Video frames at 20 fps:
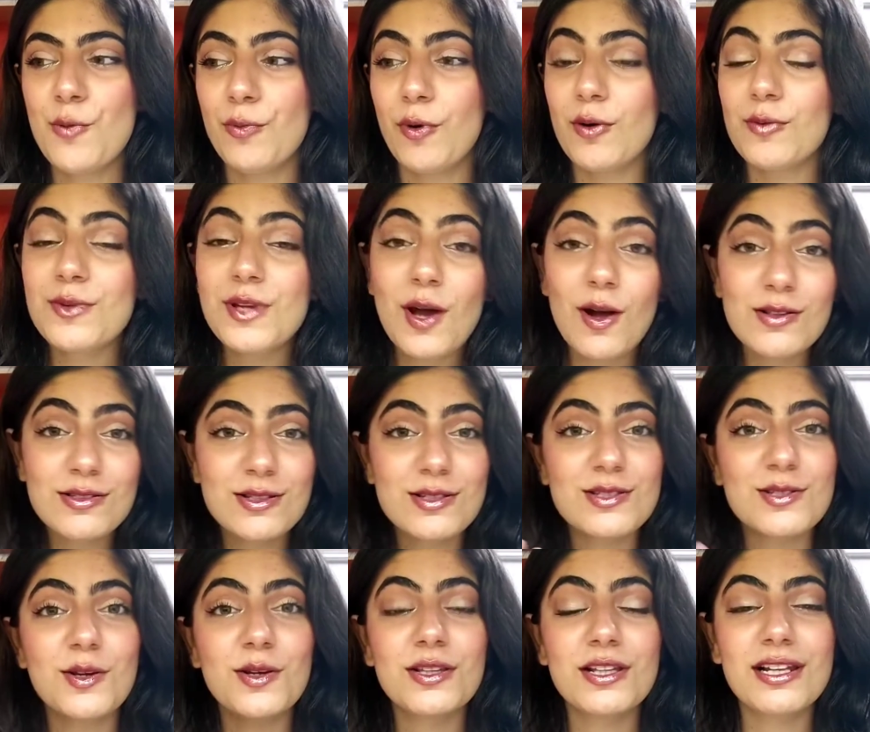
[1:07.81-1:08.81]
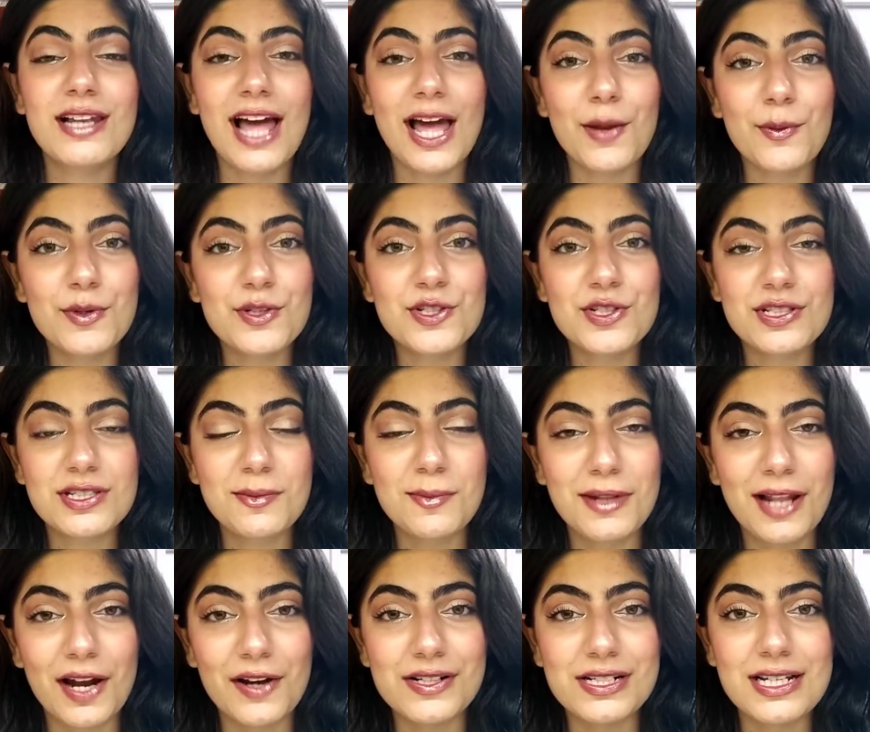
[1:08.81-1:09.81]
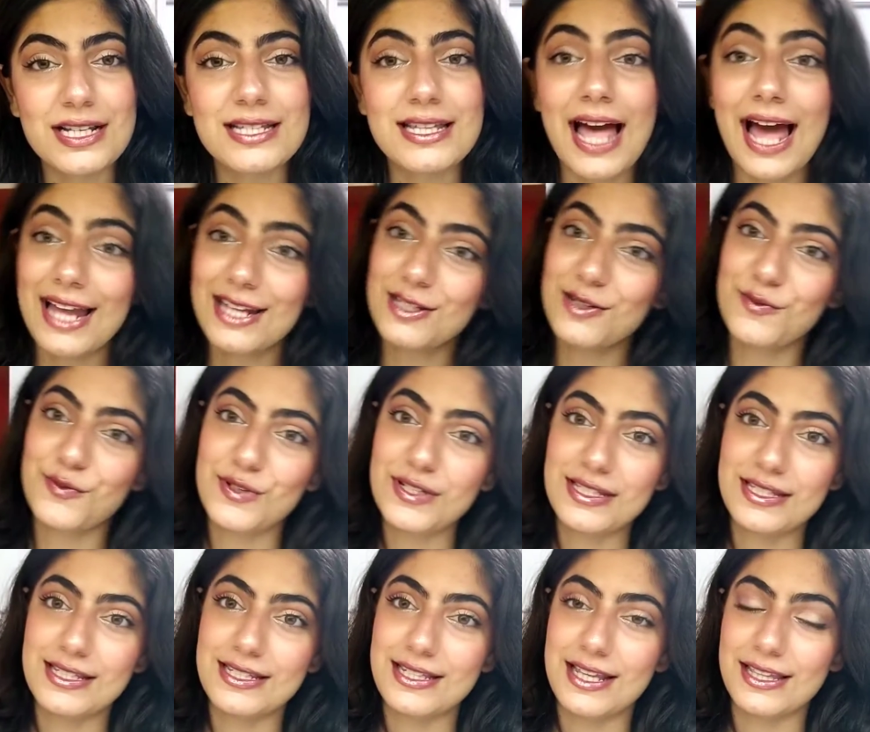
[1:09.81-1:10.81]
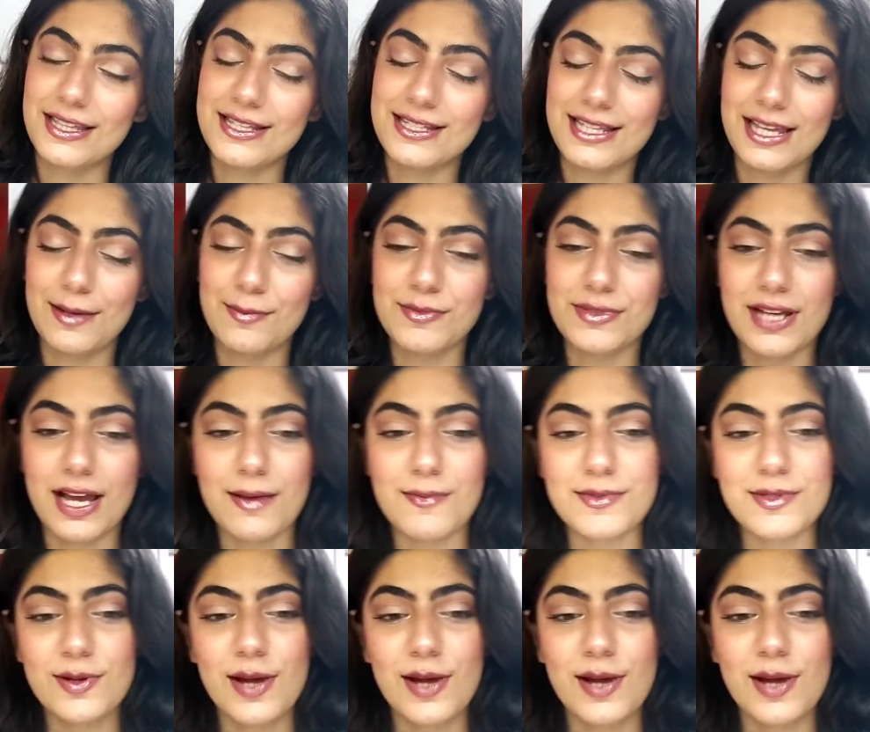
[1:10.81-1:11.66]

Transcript: but we also saw the language similarities and differences at the same time.